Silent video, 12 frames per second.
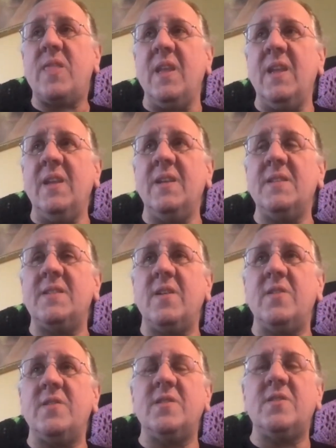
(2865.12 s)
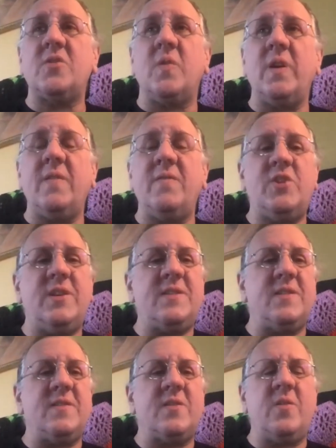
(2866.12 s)
is there's the story of
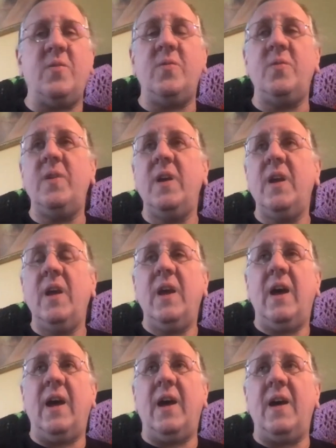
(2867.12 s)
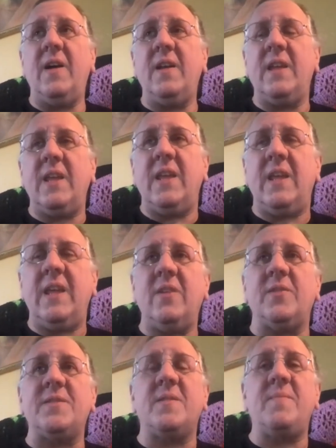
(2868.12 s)
Jesus who
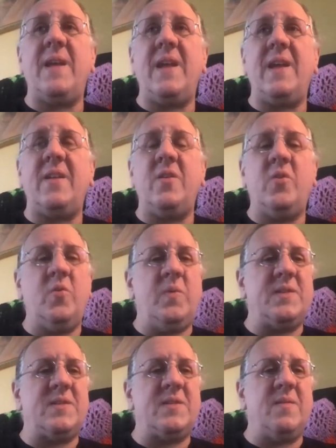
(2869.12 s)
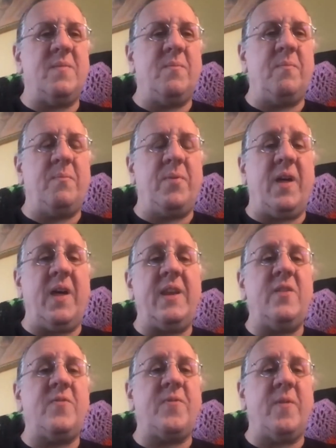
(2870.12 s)
heals a man who was
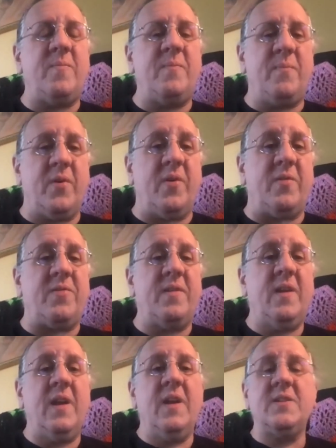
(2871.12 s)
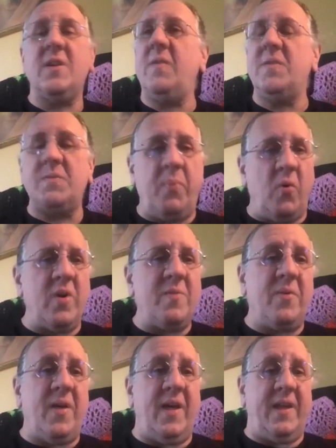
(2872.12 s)
blind from birth. So he was born
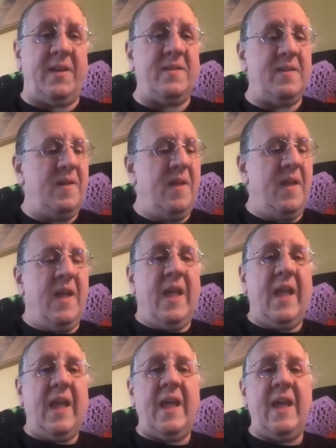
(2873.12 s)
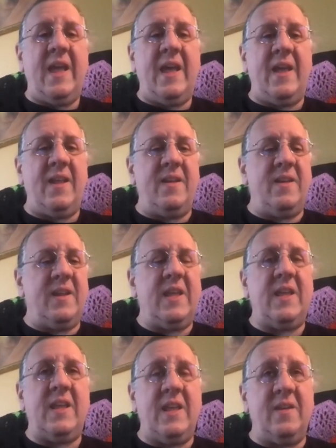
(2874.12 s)
blind, and
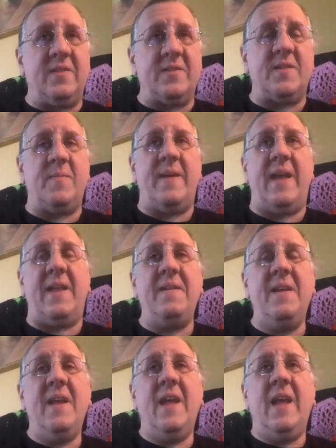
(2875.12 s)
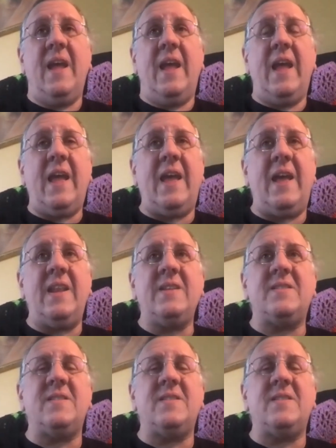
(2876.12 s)
he heals the man, and his